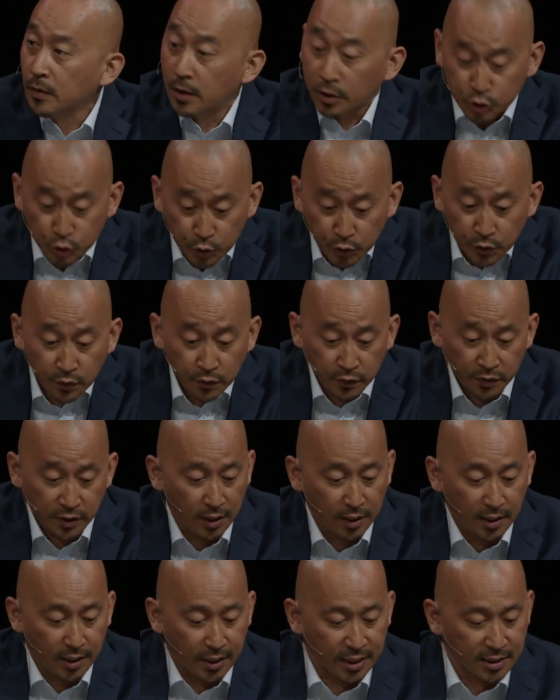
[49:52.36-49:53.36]
The
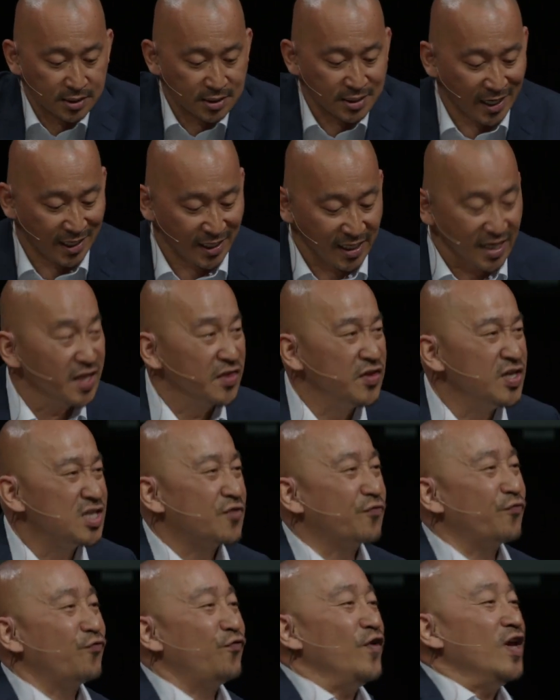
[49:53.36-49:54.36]
truth is that
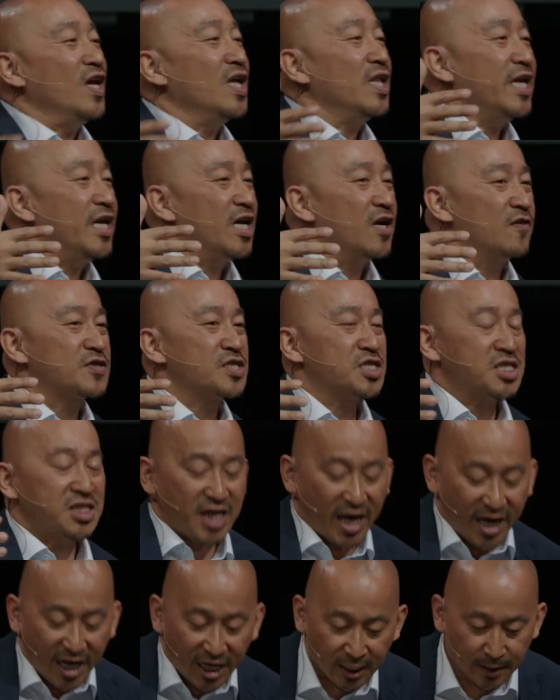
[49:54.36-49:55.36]
this feeling of
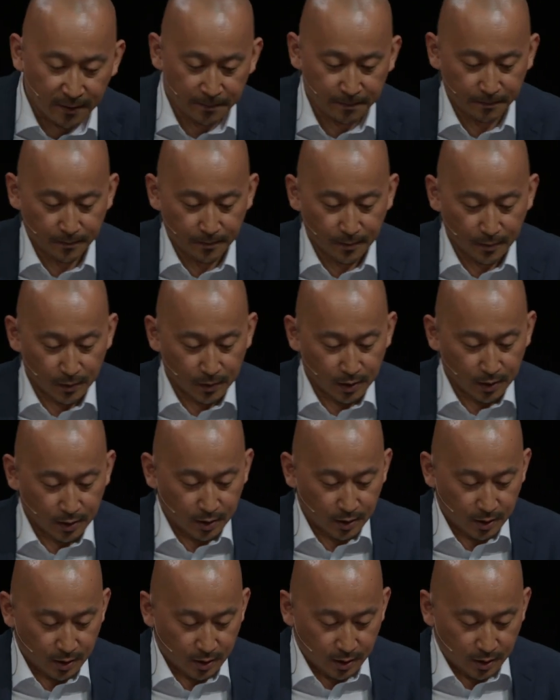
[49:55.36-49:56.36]
shame
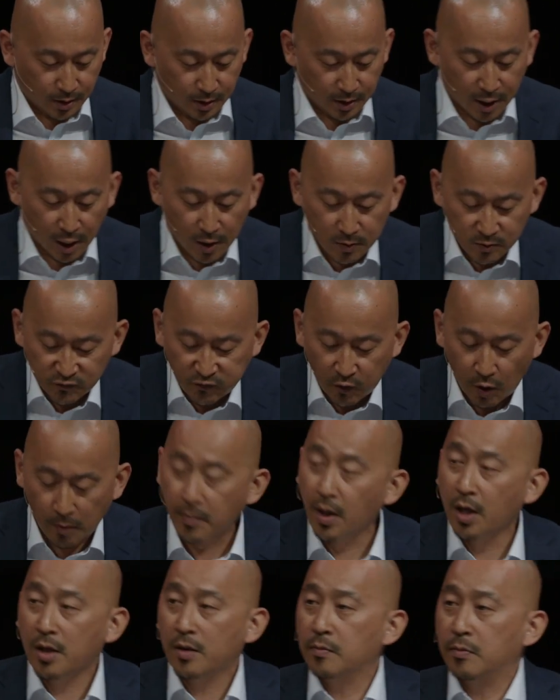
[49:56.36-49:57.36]
comes
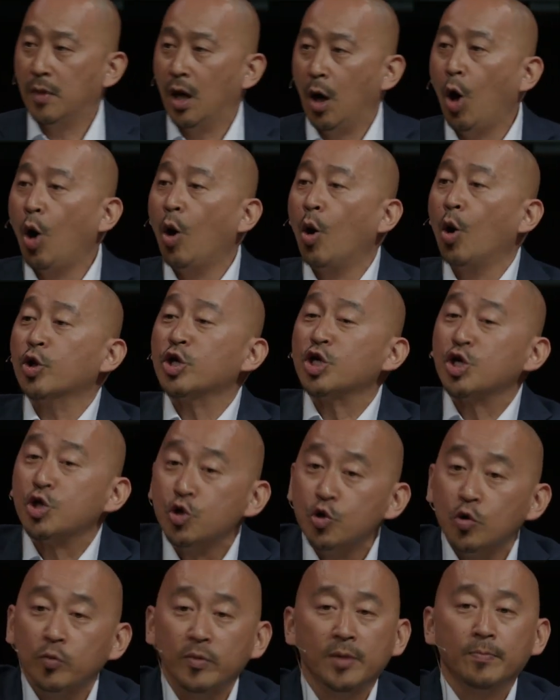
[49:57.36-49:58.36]
from all
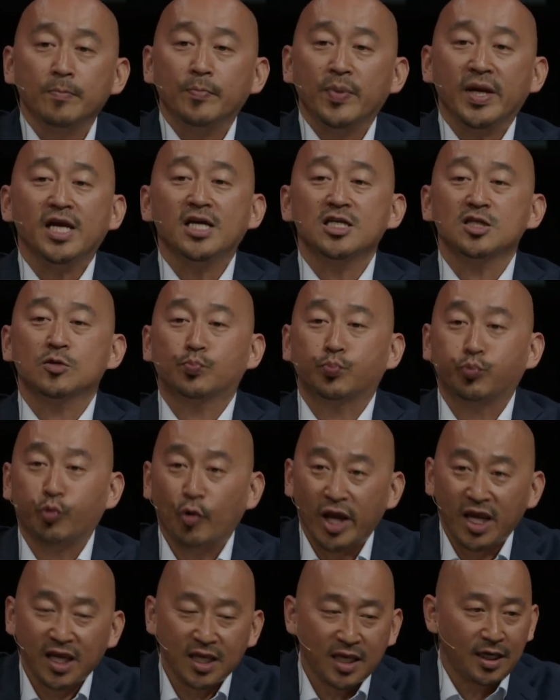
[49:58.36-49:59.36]
human beings
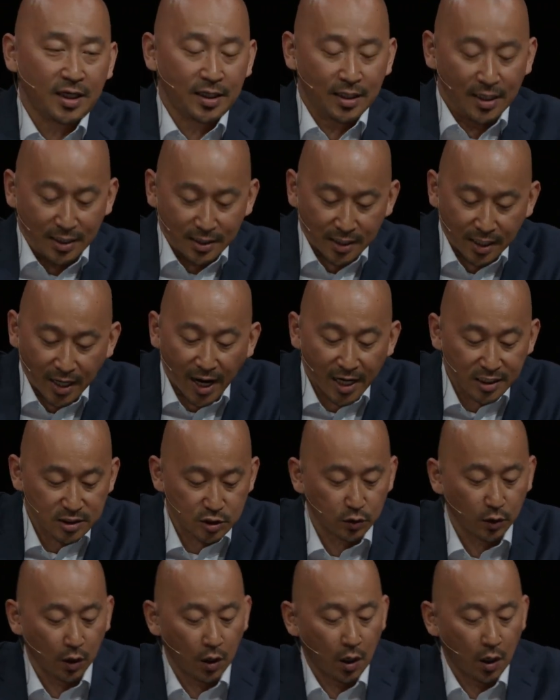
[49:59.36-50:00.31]
breaking God's